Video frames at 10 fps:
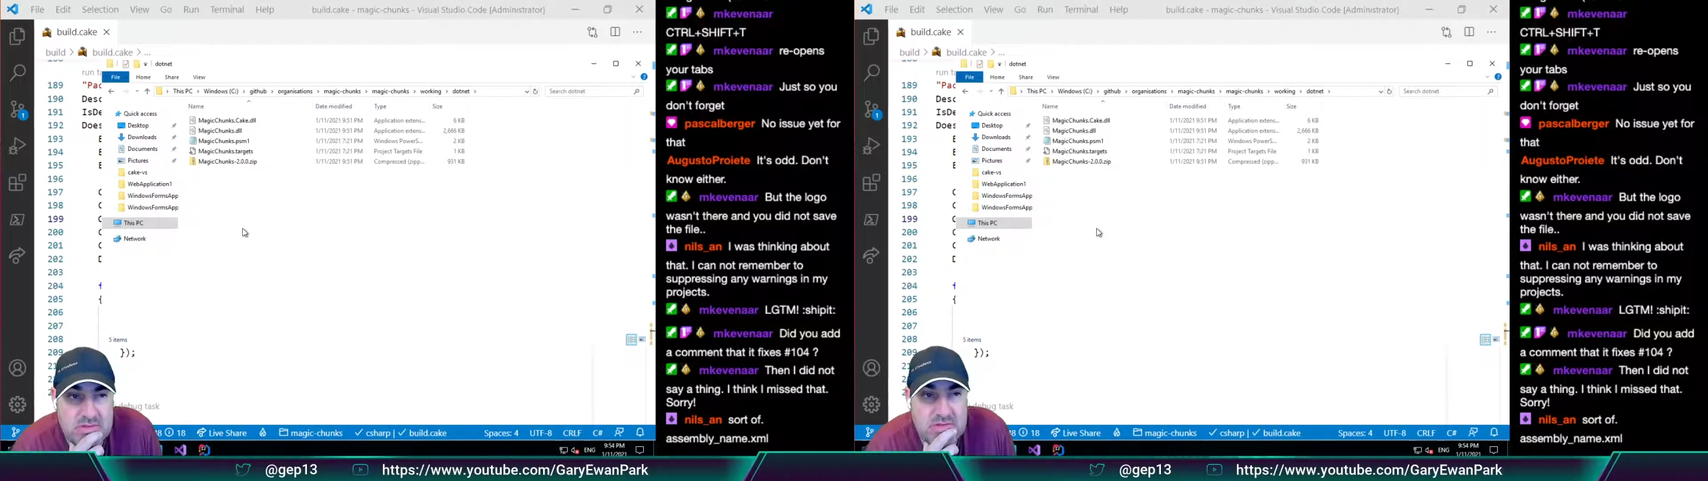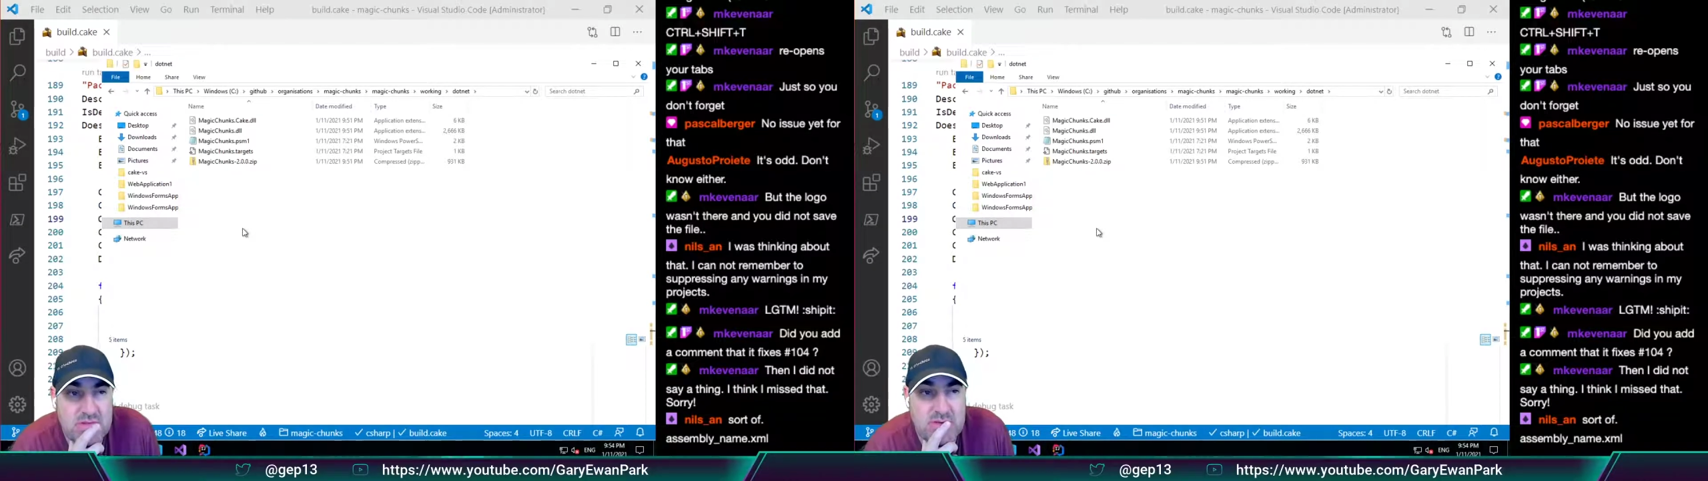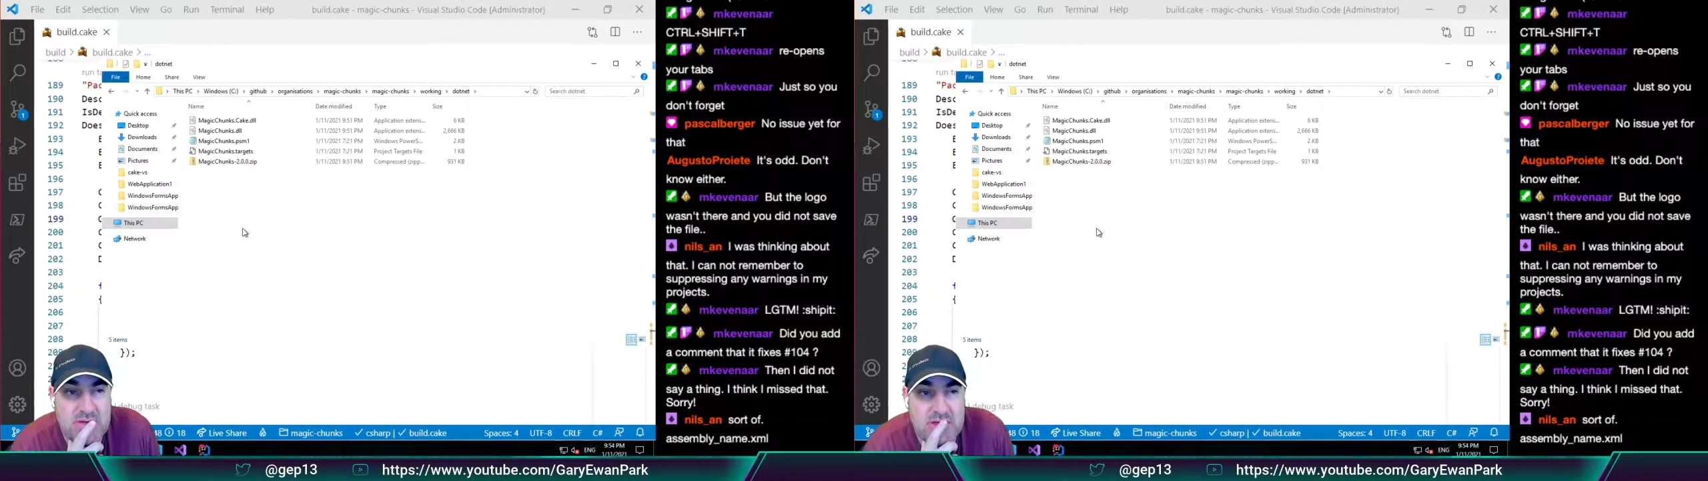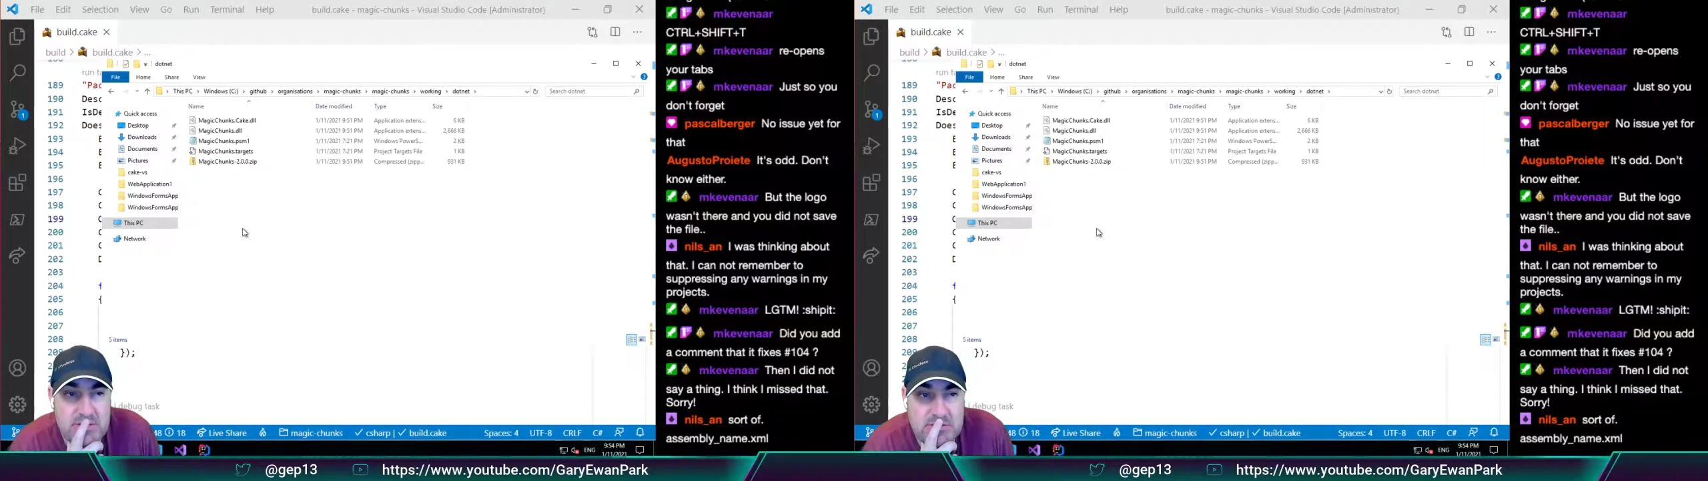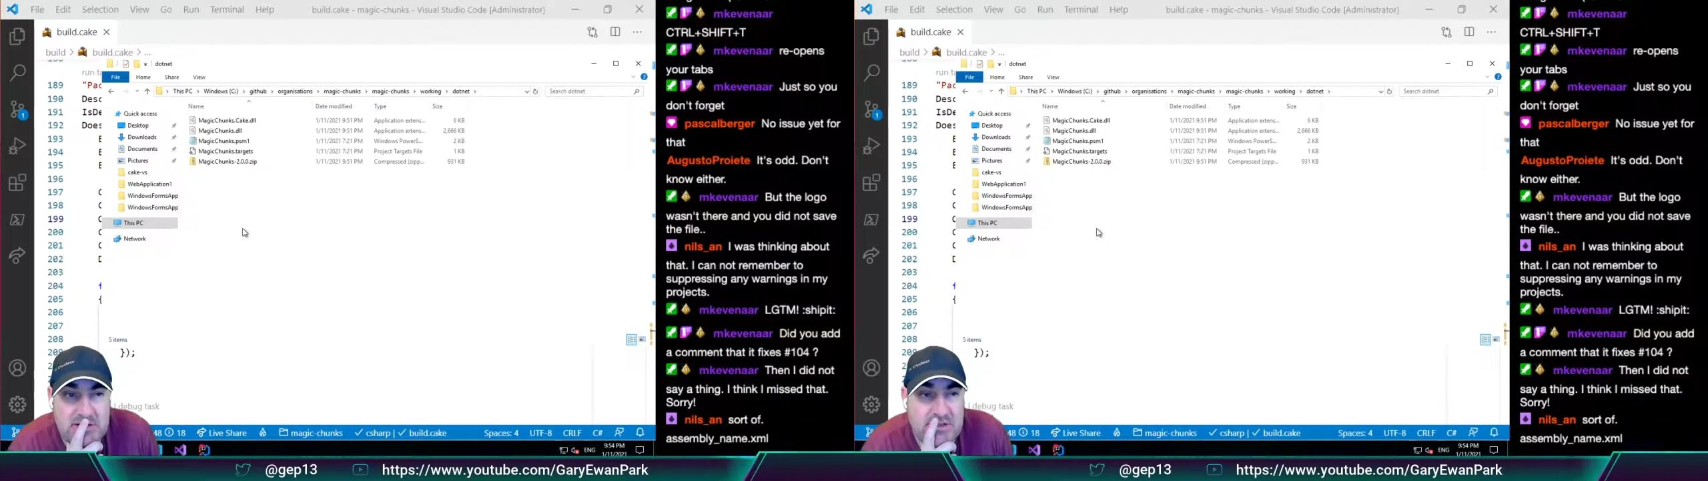doing
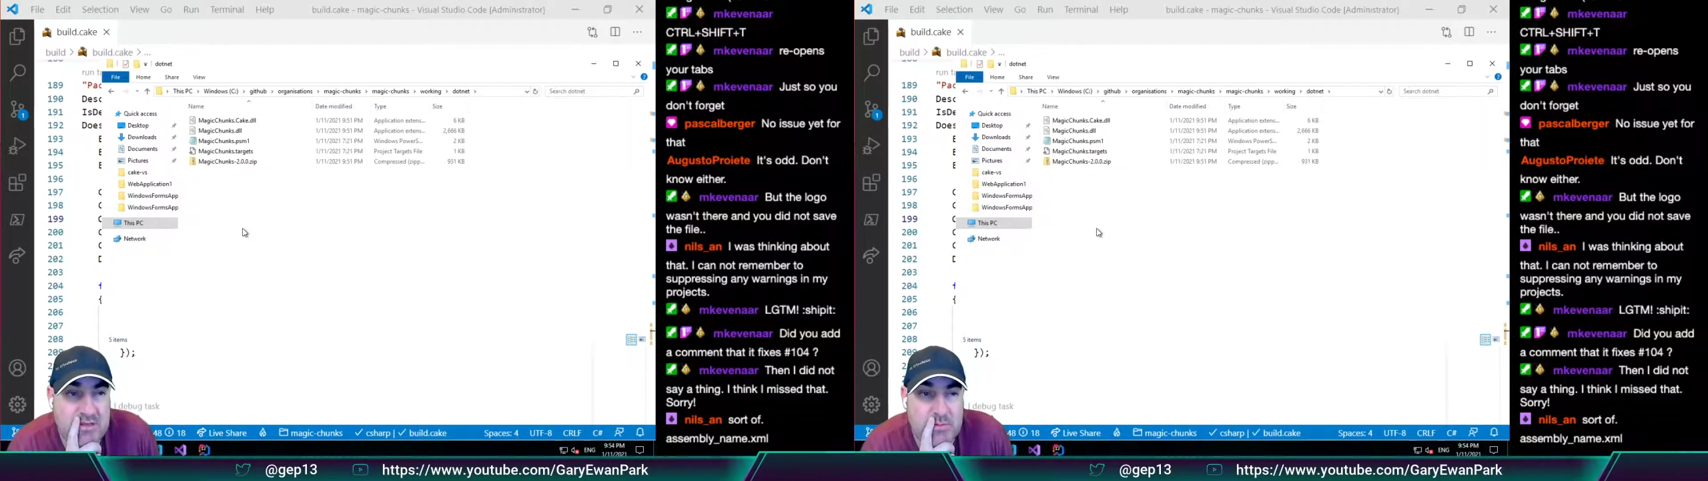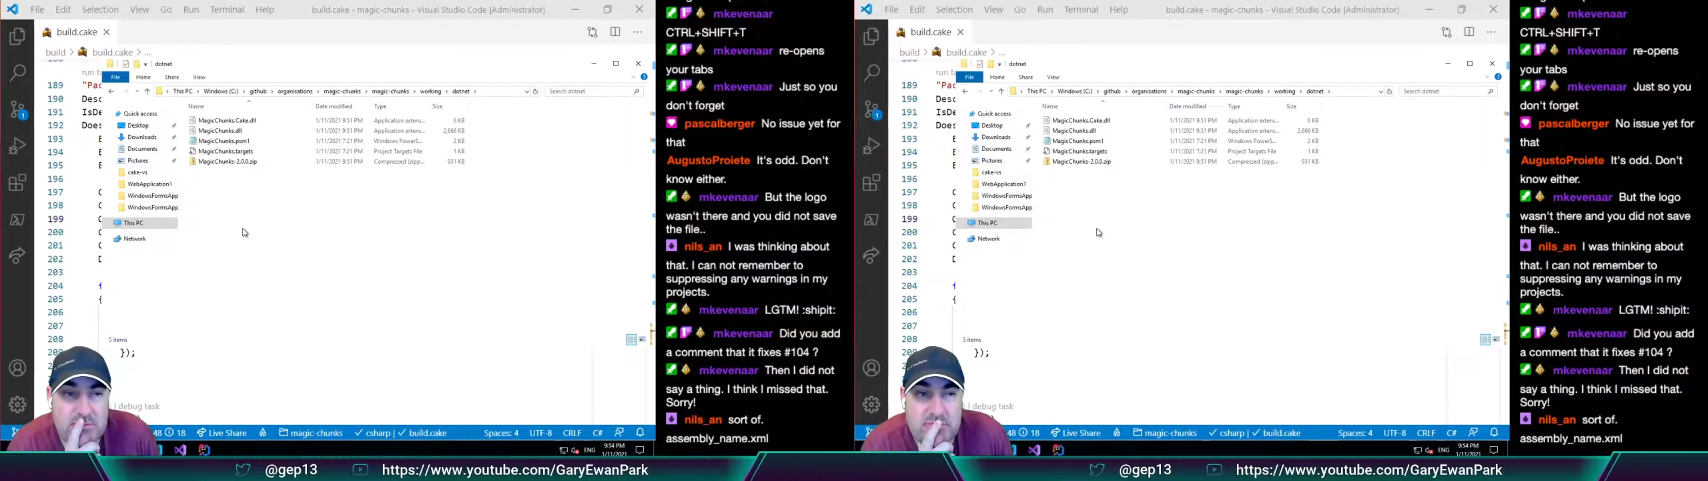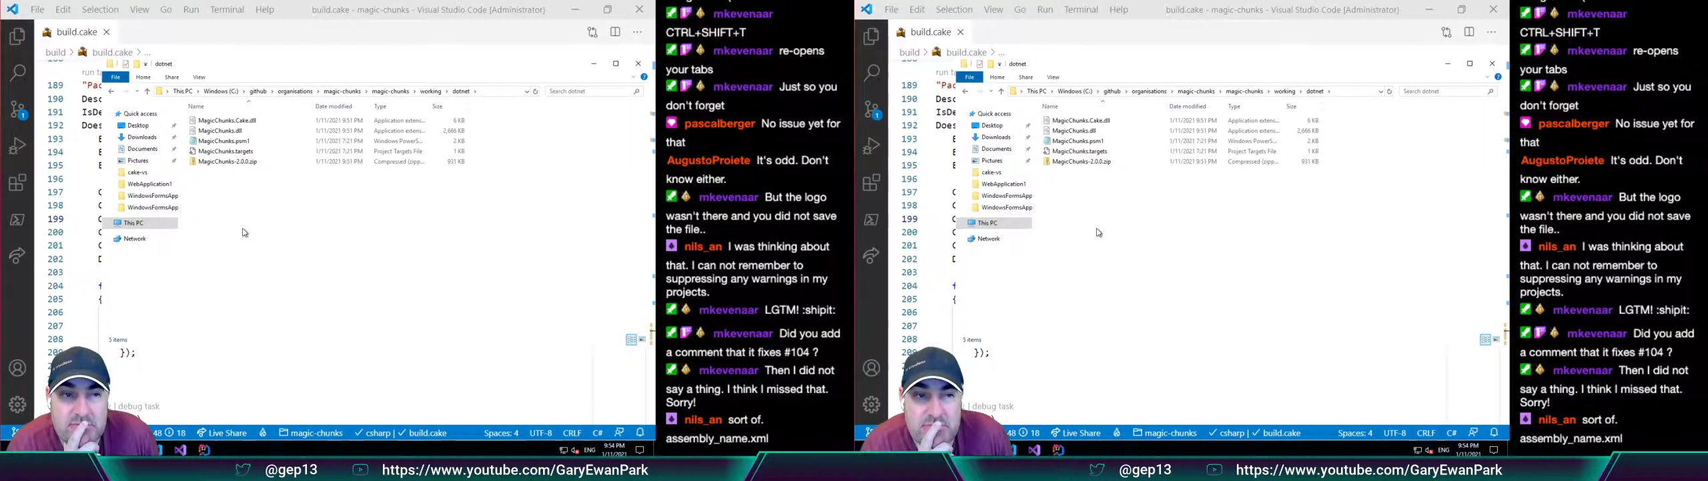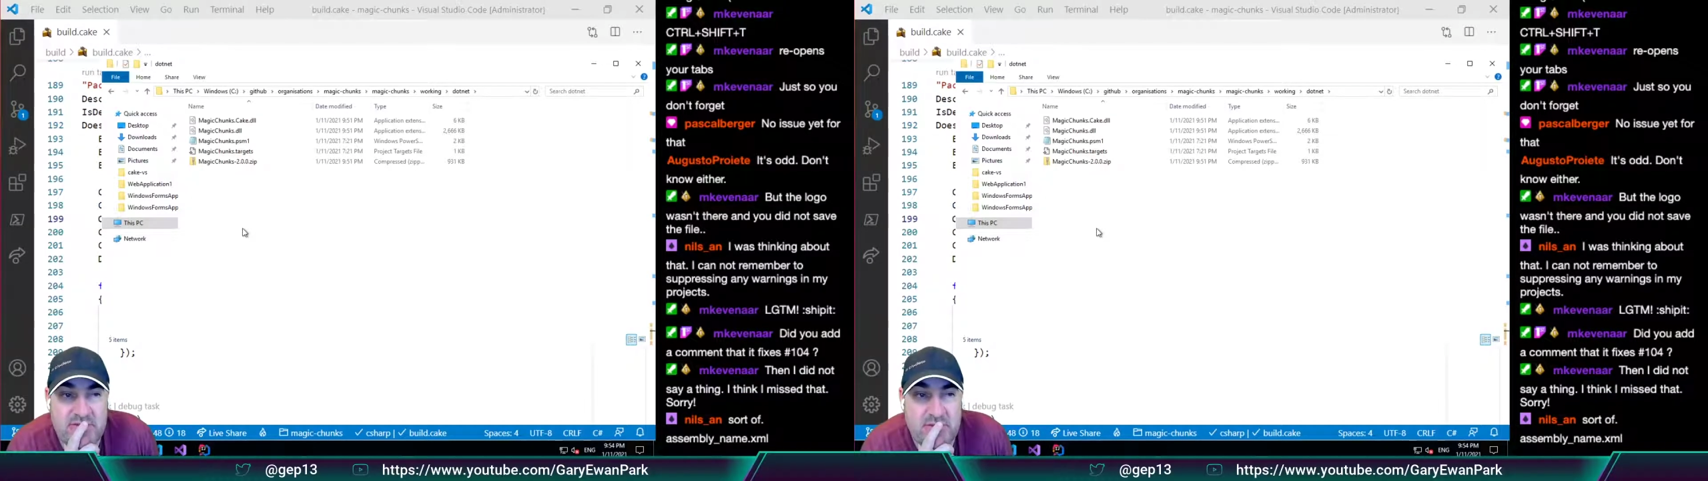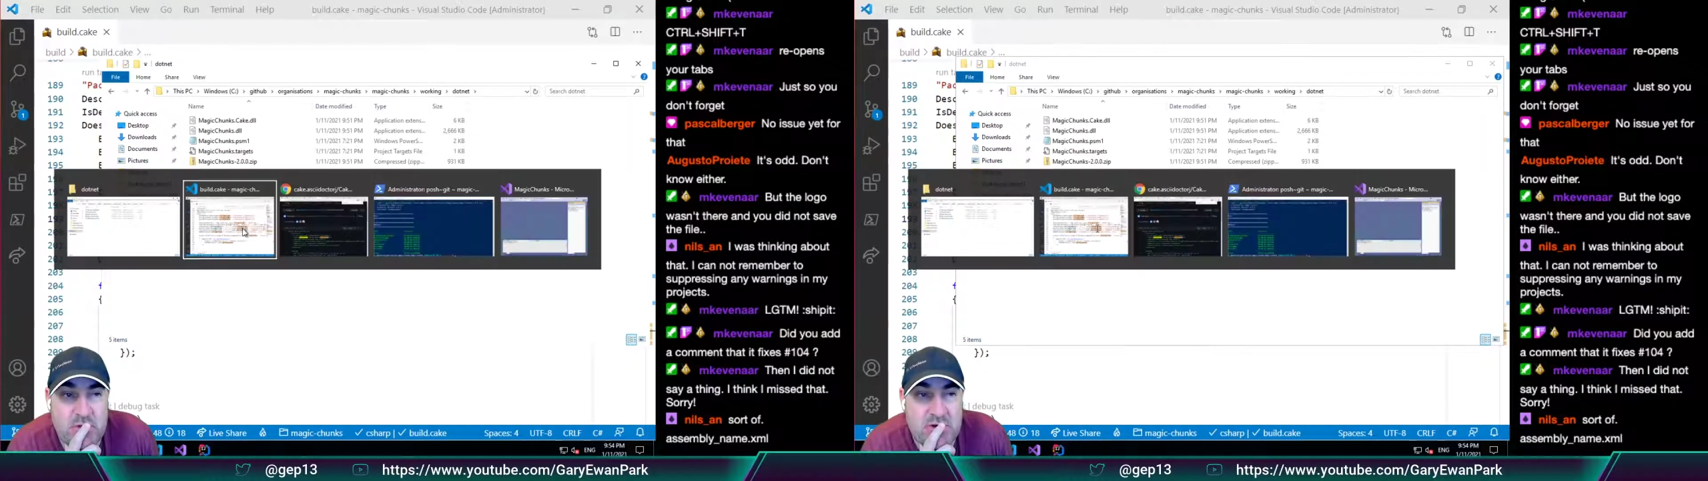at this, if
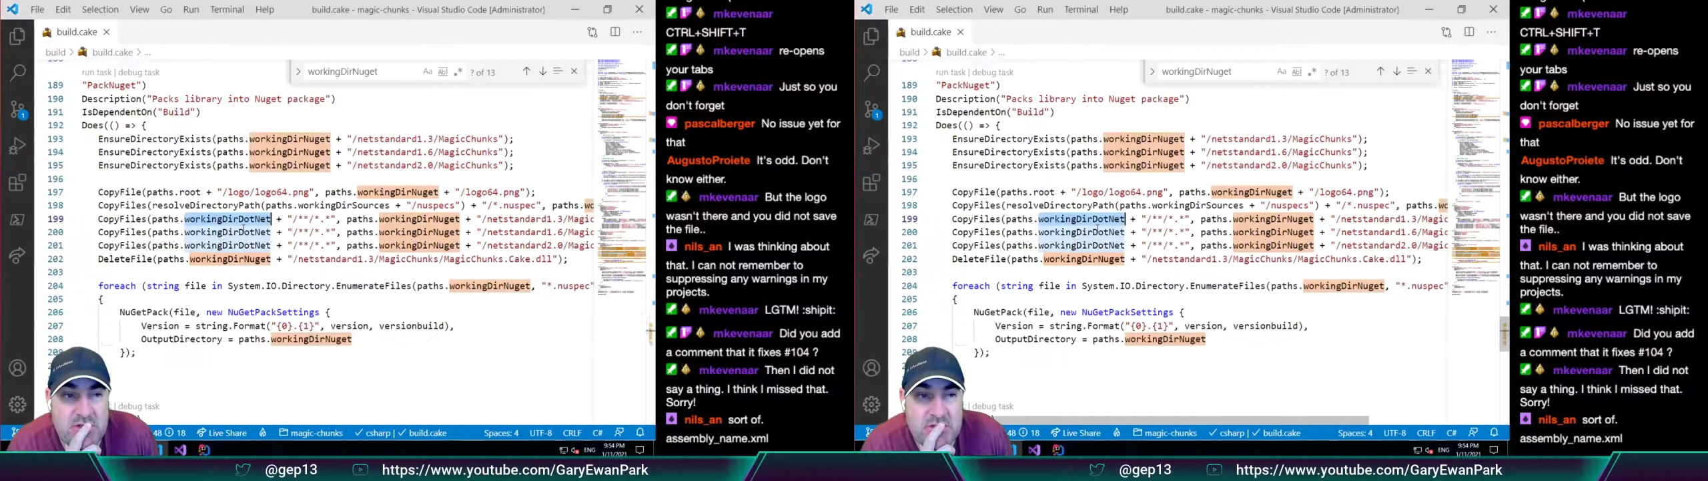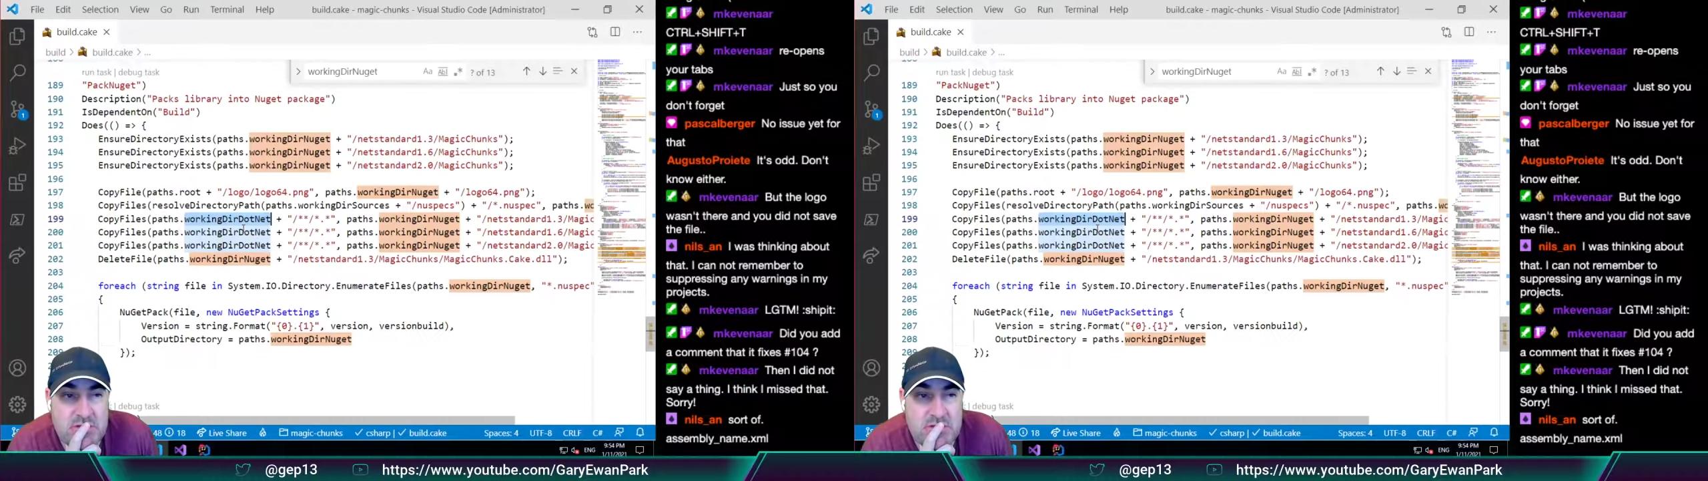I'm honest.